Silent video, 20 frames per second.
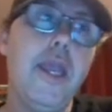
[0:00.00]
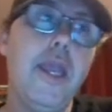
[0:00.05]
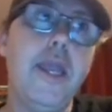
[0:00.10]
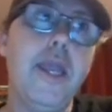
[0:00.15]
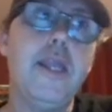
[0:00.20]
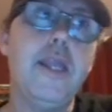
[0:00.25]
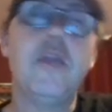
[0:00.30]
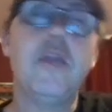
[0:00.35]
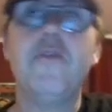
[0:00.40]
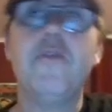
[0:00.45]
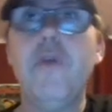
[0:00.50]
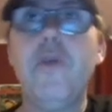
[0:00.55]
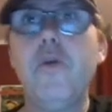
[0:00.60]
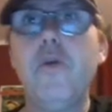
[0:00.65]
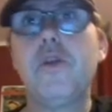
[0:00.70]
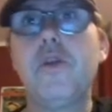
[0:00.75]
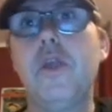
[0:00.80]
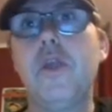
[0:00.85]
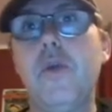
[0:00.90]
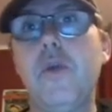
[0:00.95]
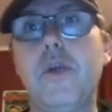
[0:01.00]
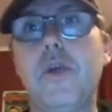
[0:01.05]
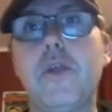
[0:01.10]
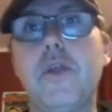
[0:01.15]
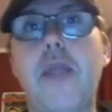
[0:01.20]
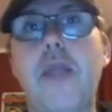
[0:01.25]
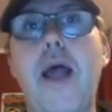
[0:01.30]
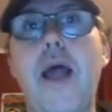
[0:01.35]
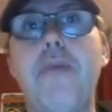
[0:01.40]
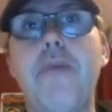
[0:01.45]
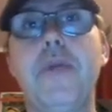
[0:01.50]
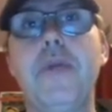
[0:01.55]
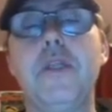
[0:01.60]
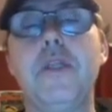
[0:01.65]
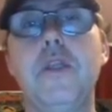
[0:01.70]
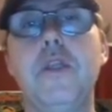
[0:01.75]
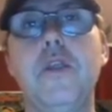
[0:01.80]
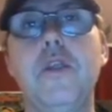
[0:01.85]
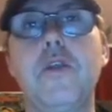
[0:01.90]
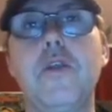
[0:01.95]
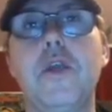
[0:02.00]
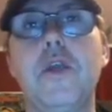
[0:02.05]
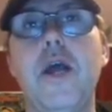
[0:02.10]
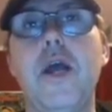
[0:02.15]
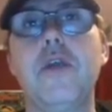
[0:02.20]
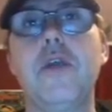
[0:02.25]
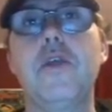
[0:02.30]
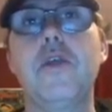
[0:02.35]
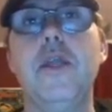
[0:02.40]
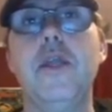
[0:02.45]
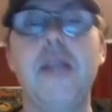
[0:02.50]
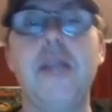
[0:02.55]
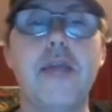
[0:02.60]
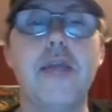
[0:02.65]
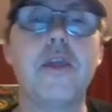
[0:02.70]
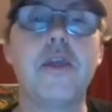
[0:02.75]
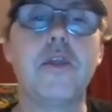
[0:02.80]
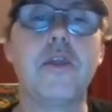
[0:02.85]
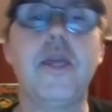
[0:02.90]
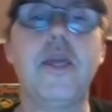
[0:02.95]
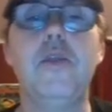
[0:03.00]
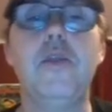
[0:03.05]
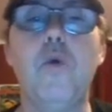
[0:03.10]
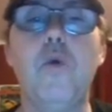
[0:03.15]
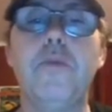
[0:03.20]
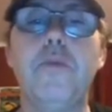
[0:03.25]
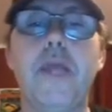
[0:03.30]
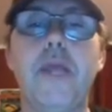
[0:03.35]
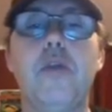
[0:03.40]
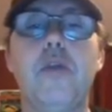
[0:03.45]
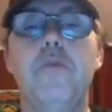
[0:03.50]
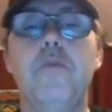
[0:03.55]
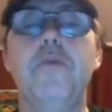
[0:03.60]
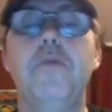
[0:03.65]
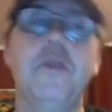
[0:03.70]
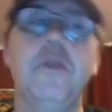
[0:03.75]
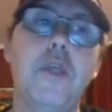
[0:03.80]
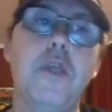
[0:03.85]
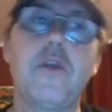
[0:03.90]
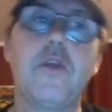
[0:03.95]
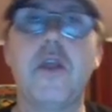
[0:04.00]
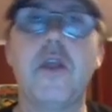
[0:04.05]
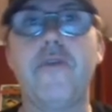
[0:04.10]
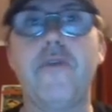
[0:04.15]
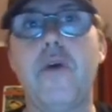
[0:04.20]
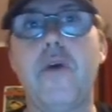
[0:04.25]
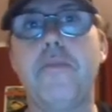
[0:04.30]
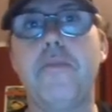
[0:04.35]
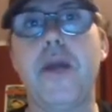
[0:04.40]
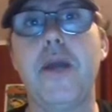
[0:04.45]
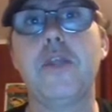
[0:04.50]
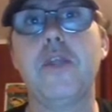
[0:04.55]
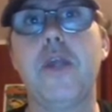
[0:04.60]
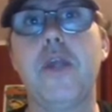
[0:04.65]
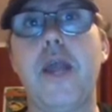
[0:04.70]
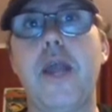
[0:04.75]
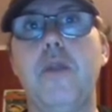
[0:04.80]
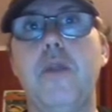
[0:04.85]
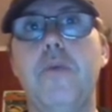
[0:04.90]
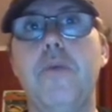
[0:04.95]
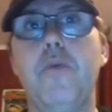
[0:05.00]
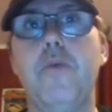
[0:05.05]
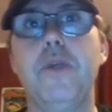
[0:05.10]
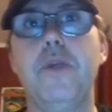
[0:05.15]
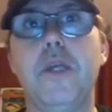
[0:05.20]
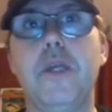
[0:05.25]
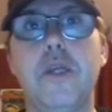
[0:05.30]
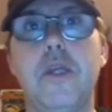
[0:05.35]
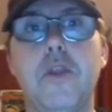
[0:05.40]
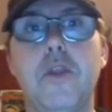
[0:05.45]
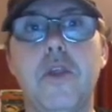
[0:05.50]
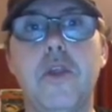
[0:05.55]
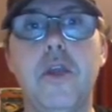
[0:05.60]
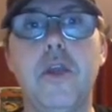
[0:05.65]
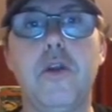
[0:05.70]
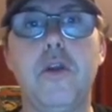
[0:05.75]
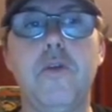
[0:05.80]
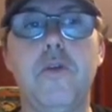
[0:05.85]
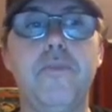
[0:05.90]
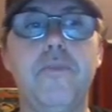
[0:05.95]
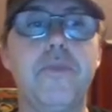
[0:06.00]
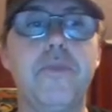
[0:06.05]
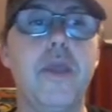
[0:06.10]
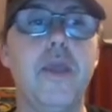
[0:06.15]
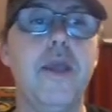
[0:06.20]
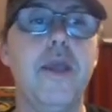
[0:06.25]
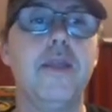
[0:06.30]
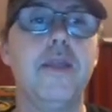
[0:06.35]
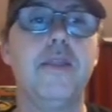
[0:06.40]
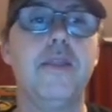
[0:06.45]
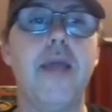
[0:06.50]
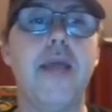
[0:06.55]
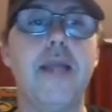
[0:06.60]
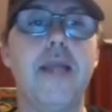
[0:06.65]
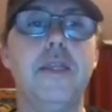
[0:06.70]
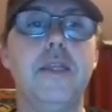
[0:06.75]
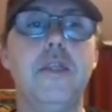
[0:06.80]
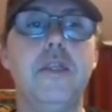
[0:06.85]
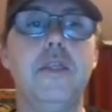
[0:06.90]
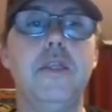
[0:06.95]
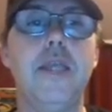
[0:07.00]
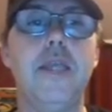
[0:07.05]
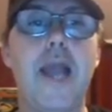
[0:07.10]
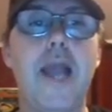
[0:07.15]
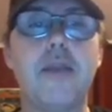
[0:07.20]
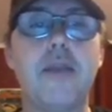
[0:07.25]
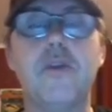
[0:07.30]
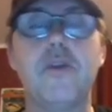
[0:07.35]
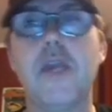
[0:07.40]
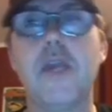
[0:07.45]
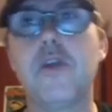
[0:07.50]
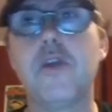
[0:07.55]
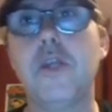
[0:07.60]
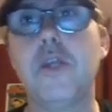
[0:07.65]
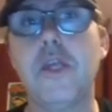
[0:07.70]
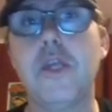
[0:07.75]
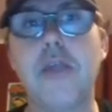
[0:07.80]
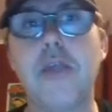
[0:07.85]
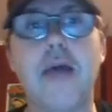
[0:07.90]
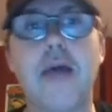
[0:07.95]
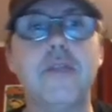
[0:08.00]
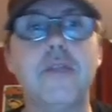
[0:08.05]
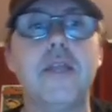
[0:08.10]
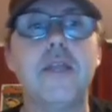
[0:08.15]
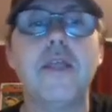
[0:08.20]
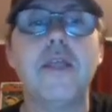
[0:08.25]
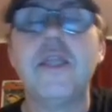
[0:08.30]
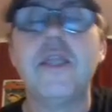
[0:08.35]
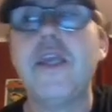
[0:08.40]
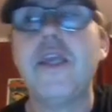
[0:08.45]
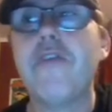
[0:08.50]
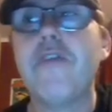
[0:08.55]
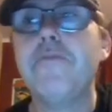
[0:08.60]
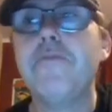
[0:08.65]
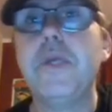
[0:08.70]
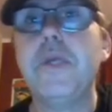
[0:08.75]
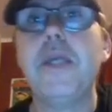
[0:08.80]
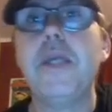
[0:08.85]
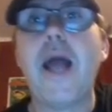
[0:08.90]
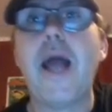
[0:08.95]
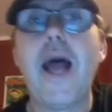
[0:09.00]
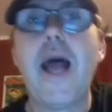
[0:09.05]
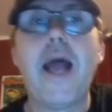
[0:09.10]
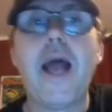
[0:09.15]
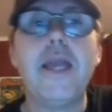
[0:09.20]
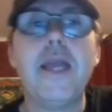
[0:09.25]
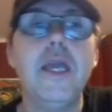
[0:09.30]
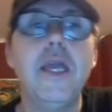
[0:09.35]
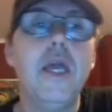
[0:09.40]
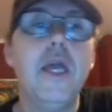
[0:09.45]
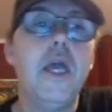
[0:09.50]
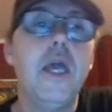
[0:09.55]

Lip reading: It is a very serious topic to discuss, and as I said, normally I don't put this stuff on my channel, but when you consider that the accusation is out there that the FBI